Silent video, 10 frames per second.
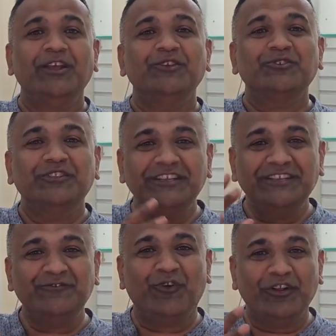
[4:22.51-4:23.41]
So this
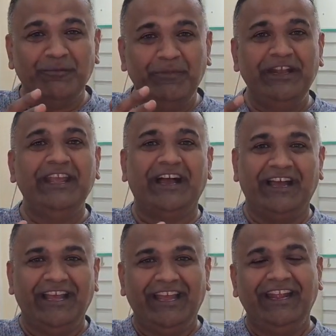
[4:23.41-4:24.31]
is what the media,
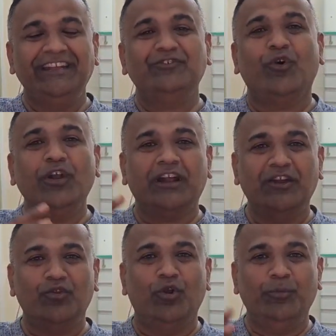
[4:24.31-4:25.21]
it is all
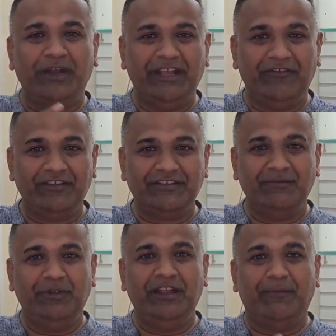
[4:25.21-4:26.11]
controlled media,
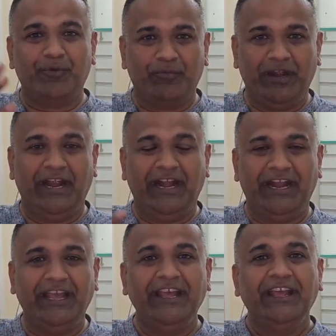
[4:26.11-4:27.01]
Western media
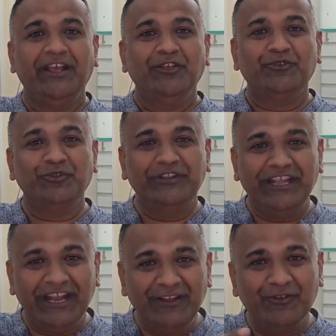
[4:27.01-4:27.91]
propaganda. So
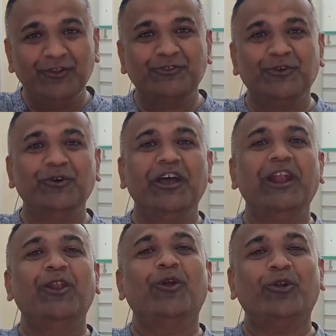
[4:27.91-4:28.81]
there is also a
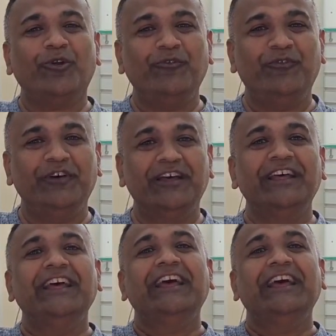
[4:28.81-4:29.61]
lot of